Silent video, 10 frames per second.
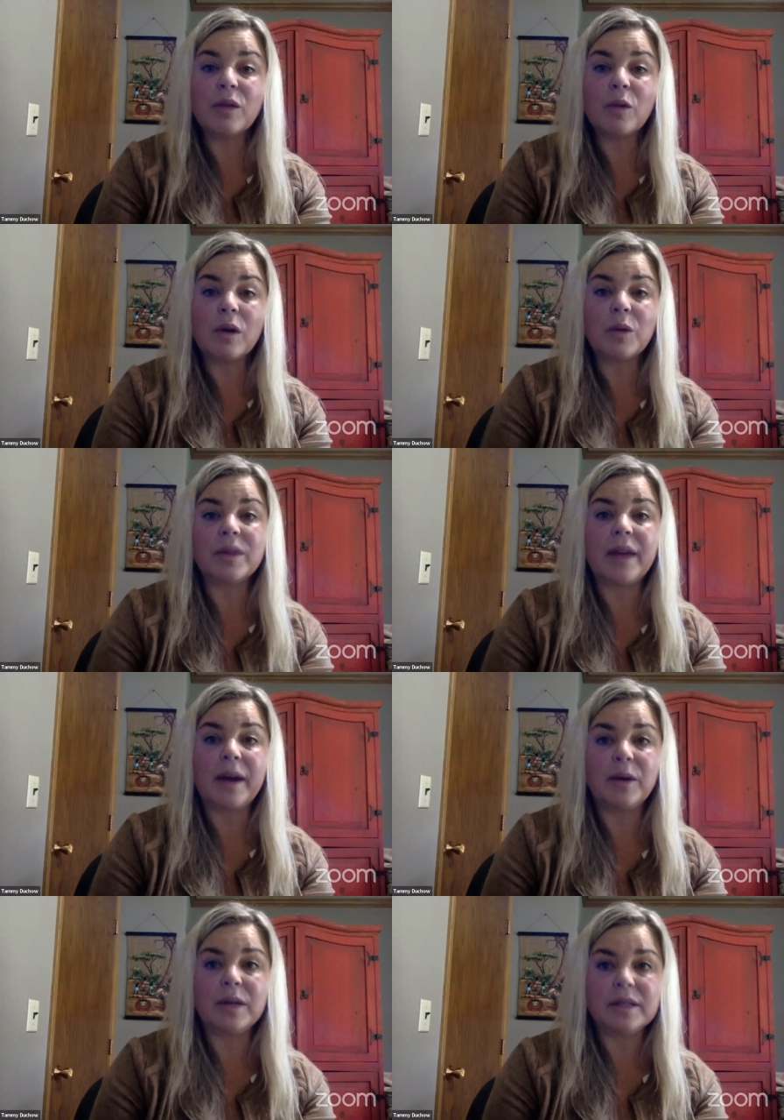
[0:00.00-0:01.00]
or
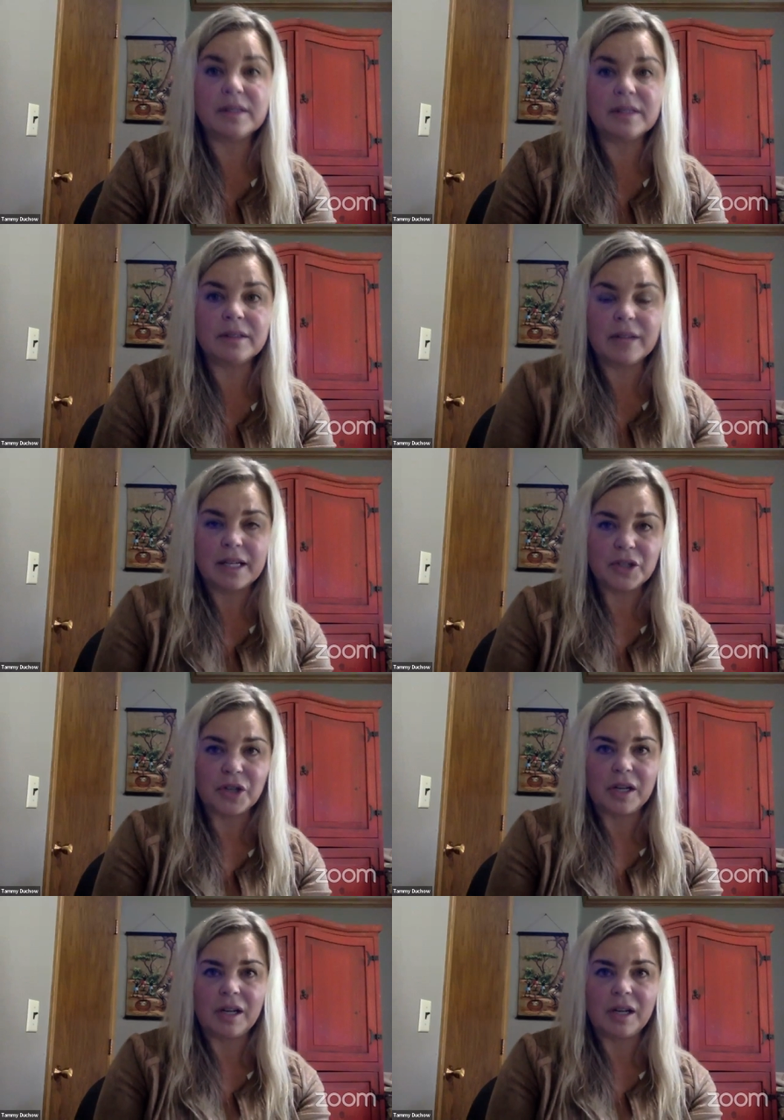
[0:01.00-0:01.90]
without installation.